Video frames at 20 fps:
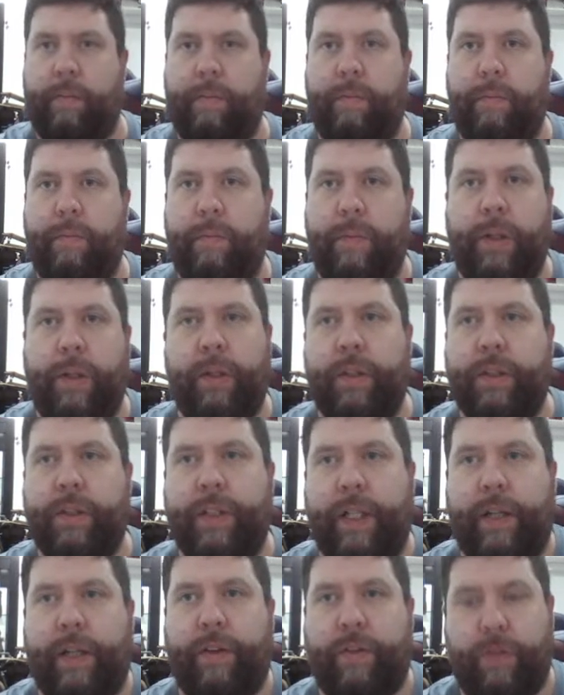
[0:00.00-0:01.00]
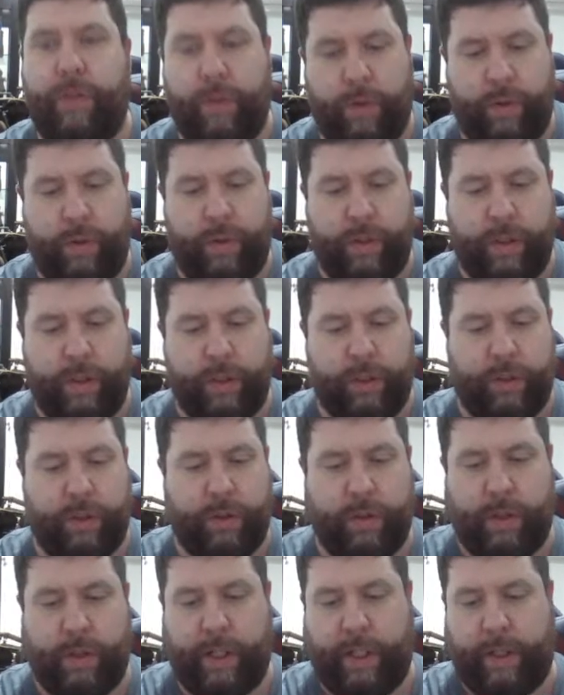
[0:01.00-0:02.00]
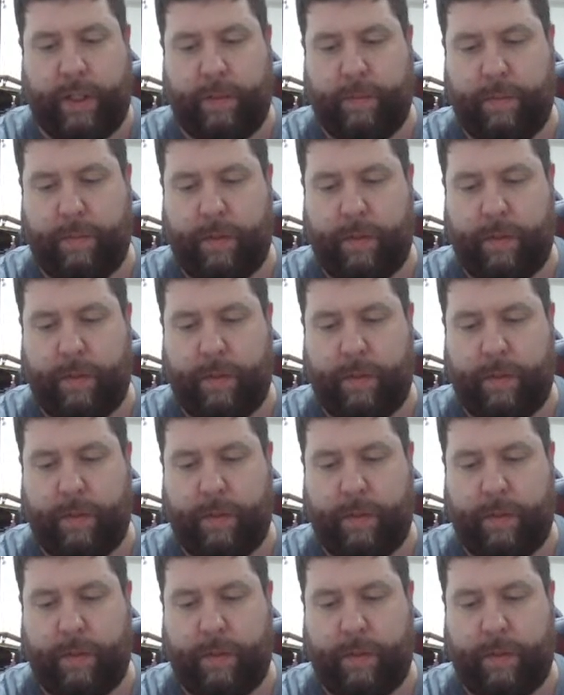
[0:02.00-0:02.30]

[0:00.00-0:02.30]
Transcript: music through the stream.